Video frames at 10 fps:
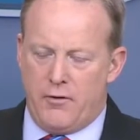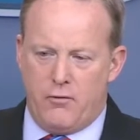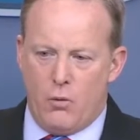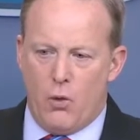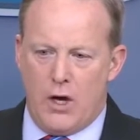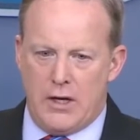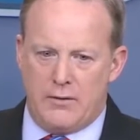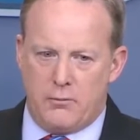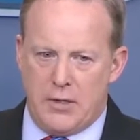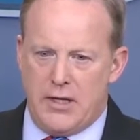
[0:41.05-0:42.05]
of one
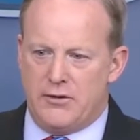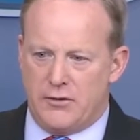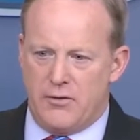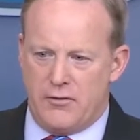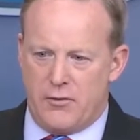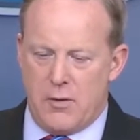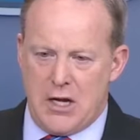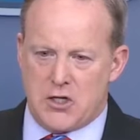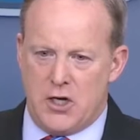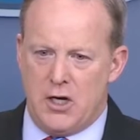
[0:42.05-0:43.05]
piece of
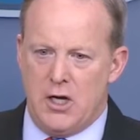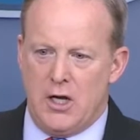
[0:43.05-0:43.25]
information